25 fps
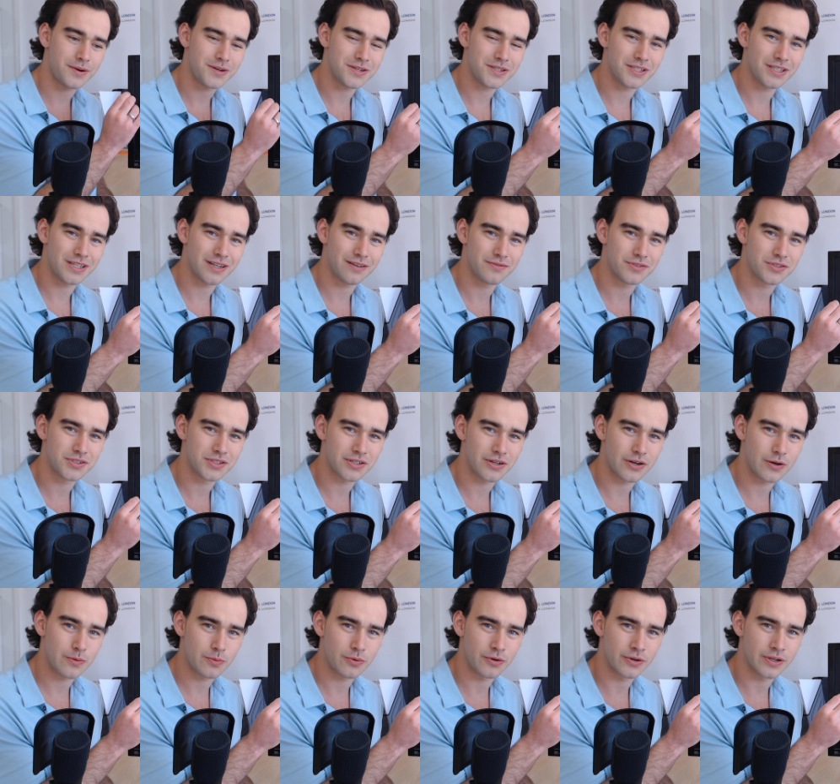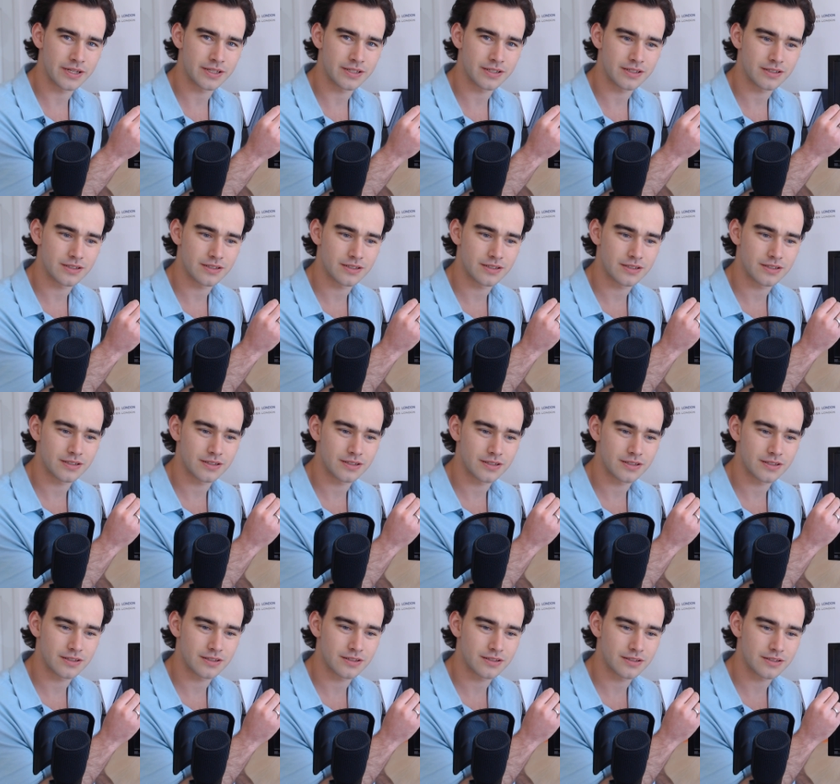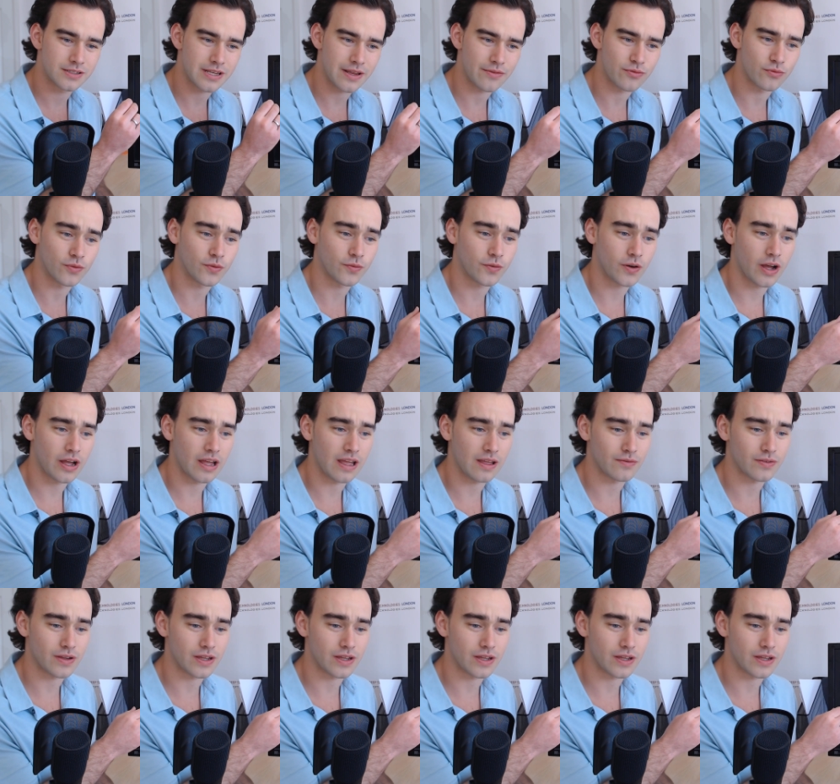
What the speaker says: is the other 0.75,